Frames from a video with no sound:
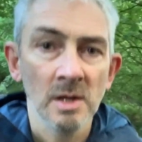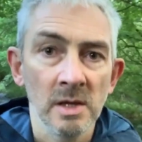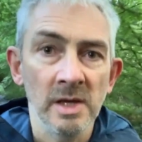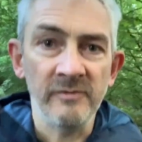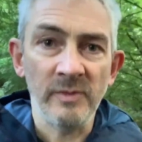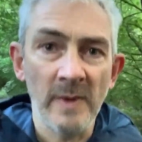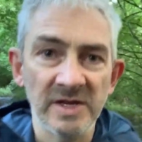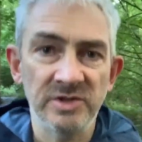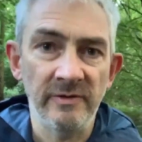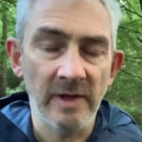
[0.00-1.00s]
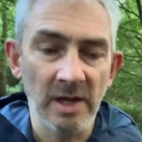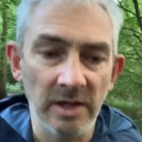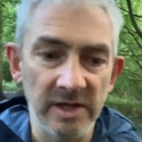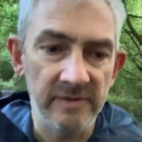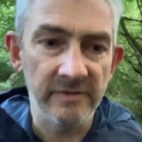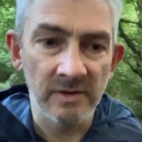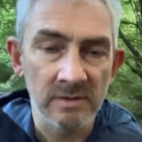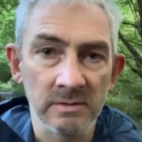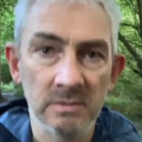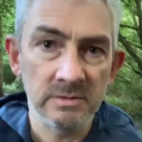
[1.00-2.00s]
information that I leave
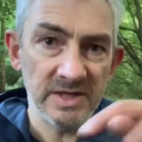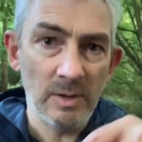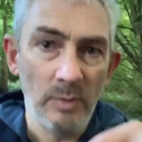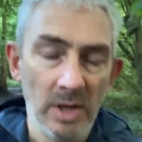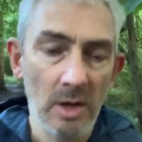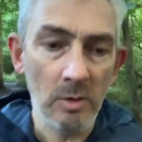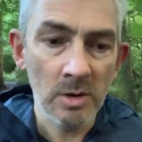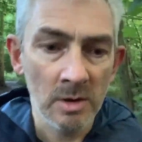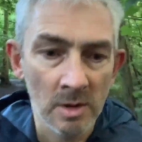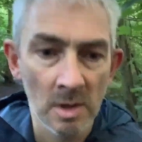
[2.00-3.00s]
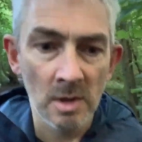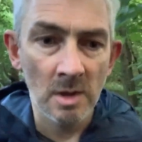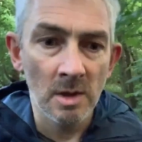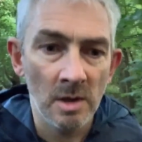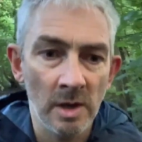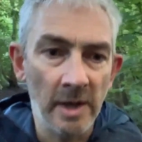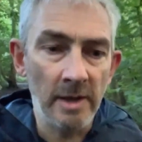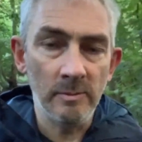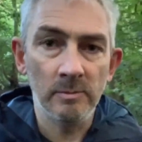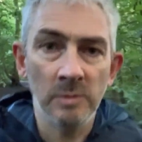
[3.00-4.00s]
down below,
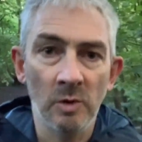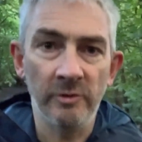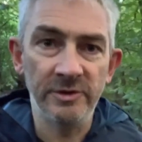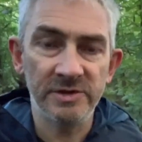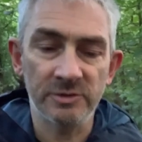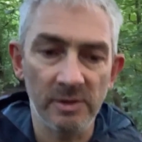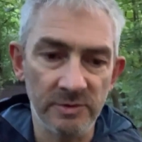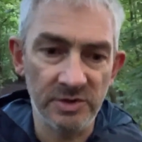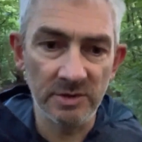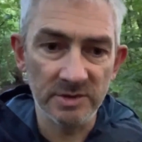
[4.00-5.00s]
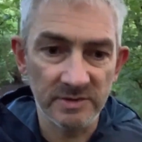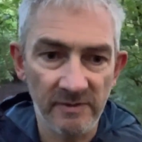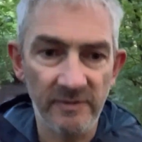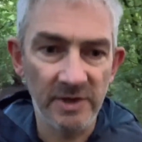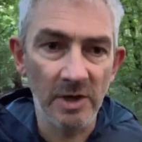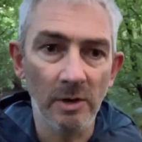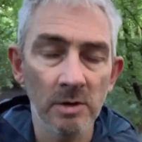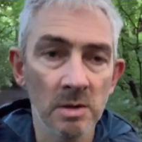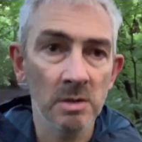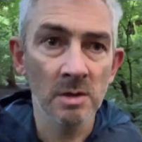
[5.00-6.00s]
all the descriptions of the video.
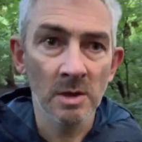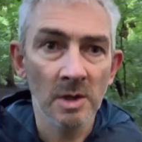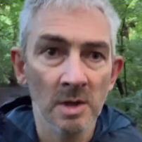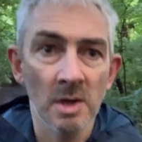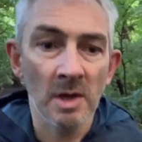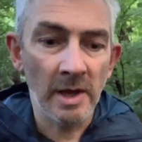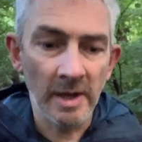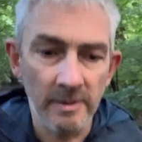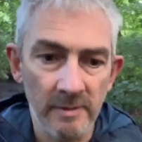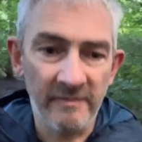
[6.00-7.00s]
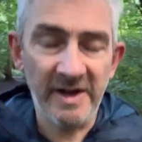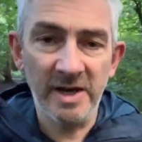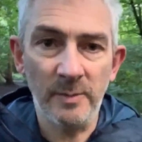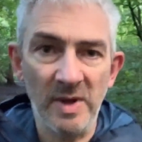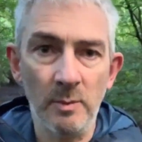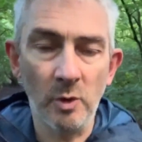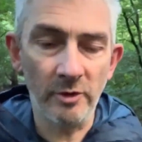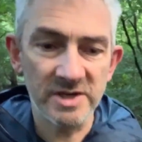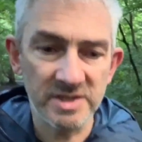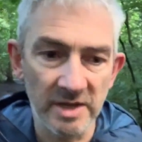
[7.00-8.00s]
I've added a bit more
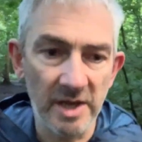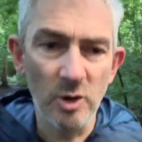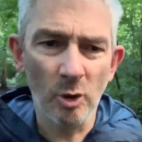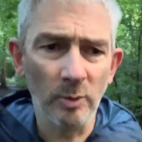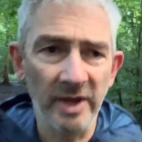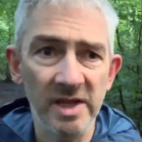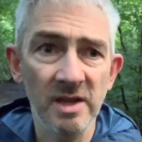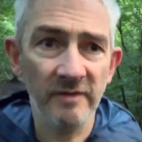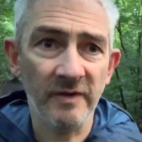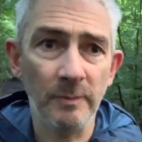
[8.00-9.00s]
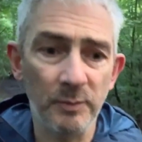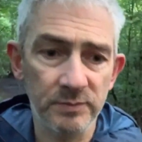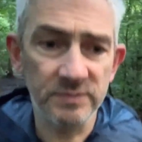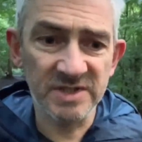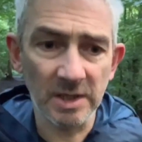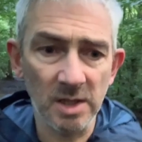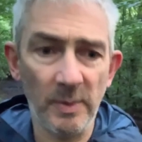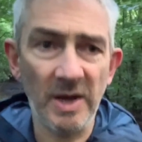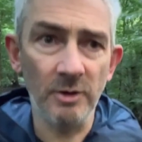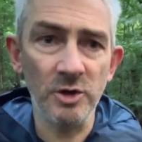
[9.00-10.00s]
into there. Normally, if I tell you
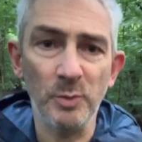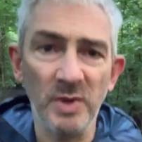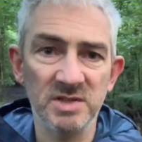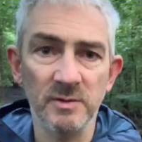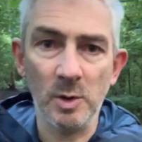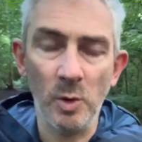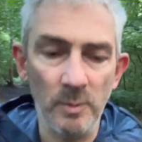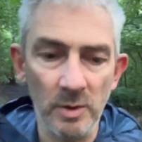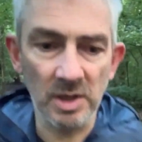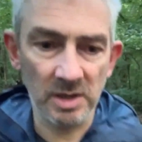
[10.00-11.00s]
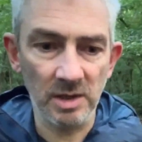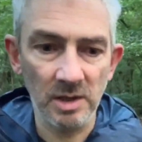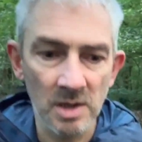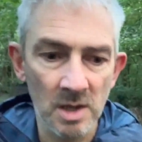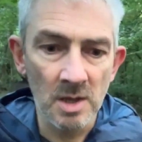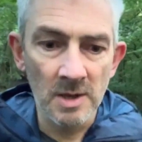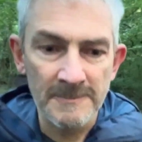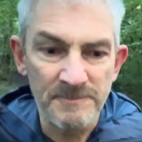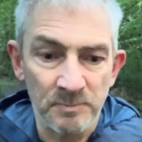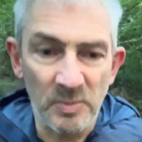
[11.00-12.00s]
about a new piece of equipment like a
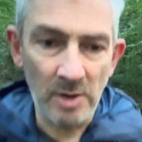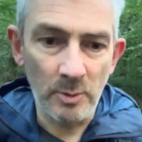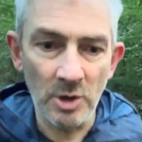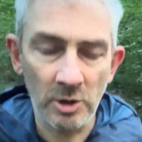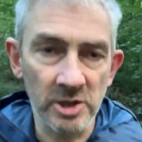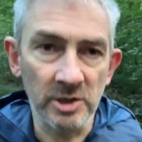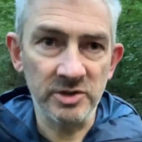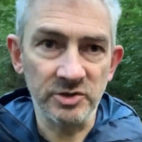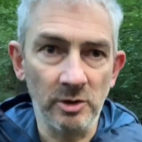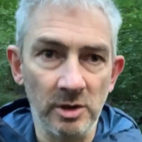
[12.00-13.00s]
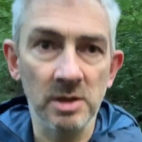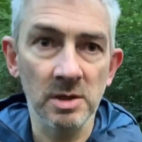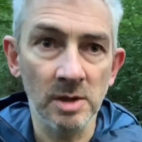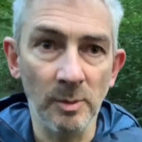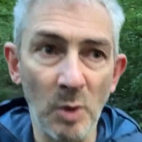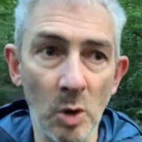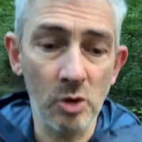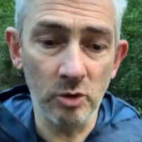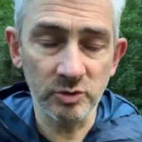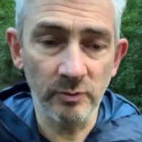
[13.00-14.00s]
pair of binoculars or a book
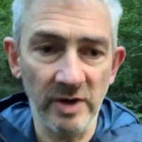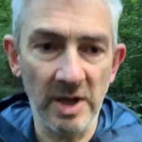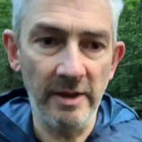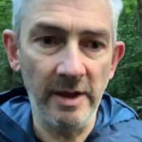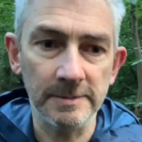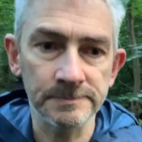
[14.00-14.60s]
or something like that,